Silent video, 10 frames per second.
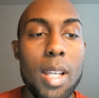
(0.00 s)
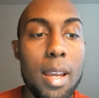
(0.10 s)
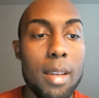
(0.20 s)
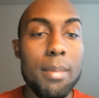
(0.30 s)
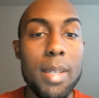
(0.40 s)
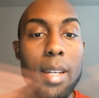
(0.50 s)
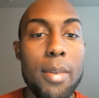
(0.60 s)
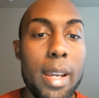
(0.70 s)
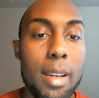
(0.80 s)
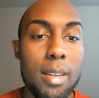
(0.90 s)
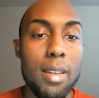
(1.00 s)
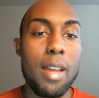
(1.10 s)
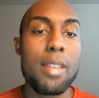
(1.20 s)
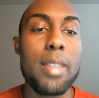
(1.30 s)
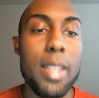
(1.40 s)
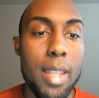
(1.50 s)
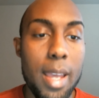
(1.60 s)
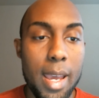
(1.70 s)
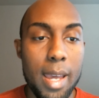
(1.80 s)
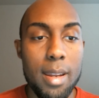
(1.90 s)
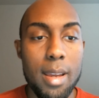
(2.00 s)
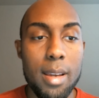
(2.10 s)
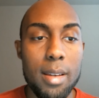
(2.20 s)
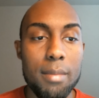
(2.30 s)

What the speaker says: So anyway, other than that,